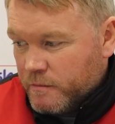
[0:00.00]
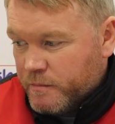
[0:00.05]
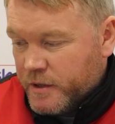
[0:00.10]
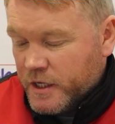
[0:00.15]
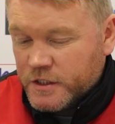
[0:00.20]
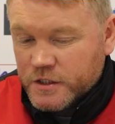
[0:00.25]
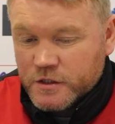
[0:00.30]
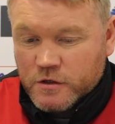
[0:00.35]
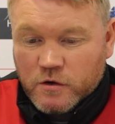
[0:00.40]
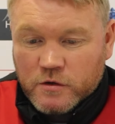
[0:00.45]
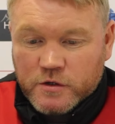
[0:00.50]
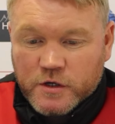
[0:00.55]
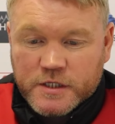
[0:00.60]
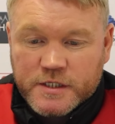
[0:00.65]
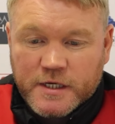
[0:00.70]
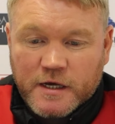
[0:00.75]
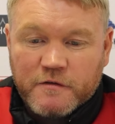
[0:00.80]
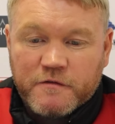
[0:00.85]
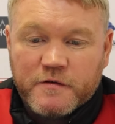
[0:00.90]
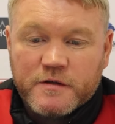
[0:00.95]
pigeonhole
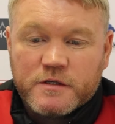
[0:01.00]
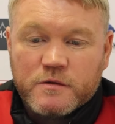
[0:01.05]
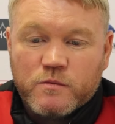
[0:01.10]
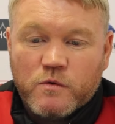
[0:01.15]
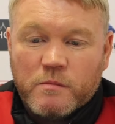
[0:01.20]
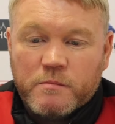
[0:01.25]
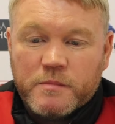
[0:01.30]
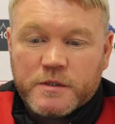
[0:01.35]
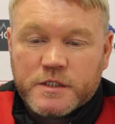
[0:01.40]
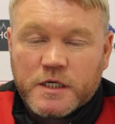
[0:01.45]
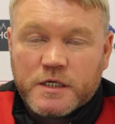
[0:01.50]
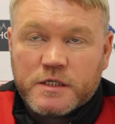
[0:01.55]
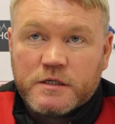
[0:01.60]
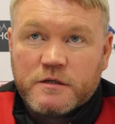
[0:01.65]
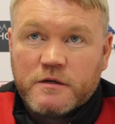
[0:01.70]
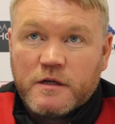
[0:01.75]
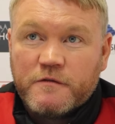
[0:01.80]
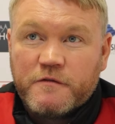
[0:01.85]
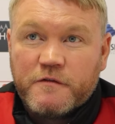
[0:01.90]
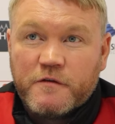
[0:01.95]
yourself into one
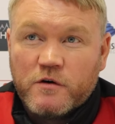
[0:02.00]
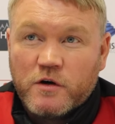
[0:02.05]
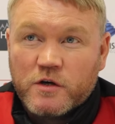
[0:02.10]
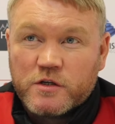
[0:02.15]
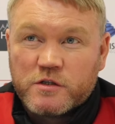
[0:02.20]
position. And for